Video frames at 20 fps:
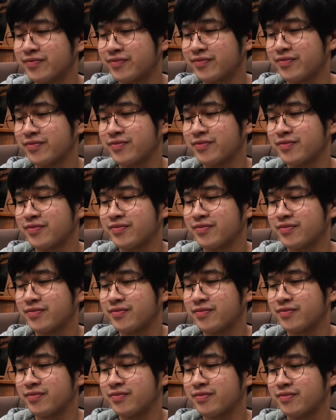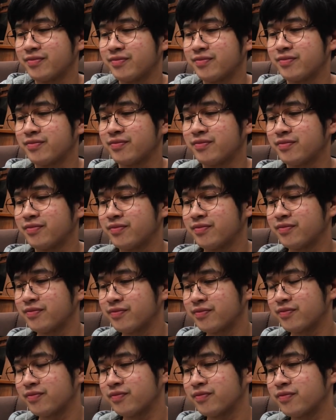
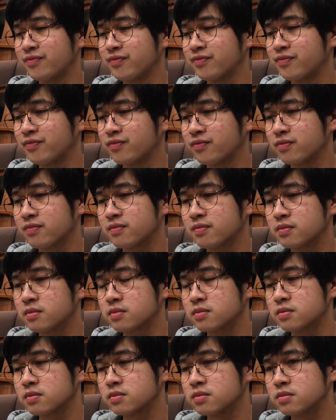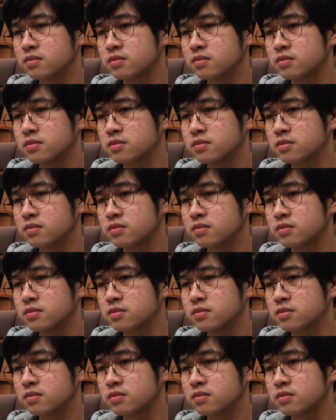Nobody speaks.